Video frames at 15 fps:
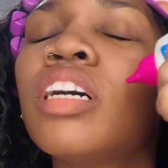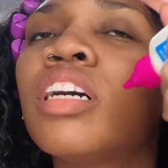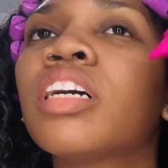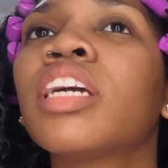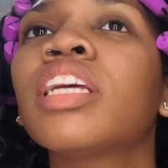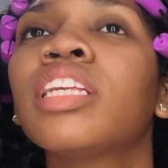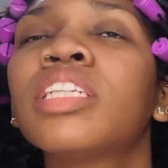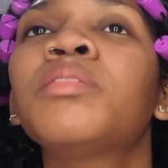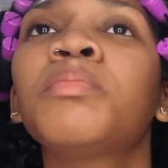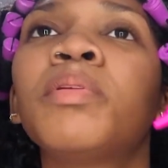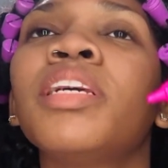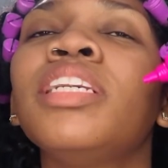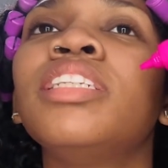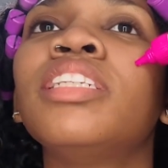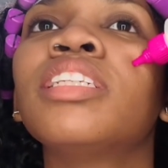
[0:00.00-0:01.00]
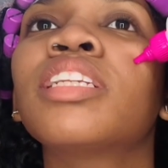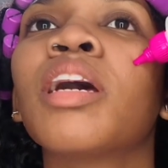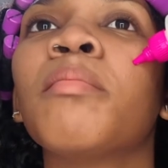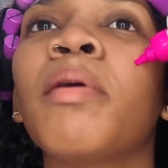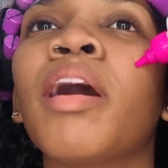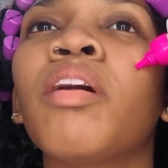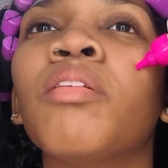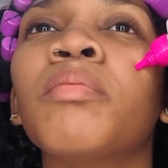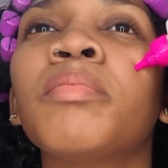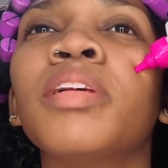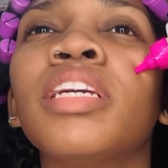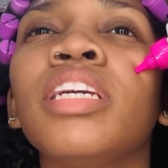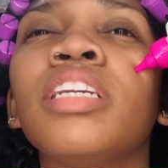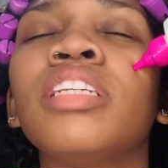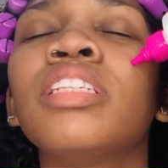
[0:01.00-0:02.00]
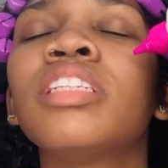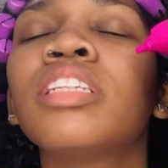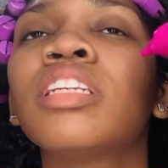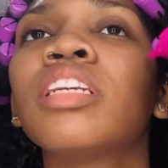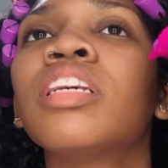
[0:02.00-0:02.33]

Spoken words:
can this please just come out, please?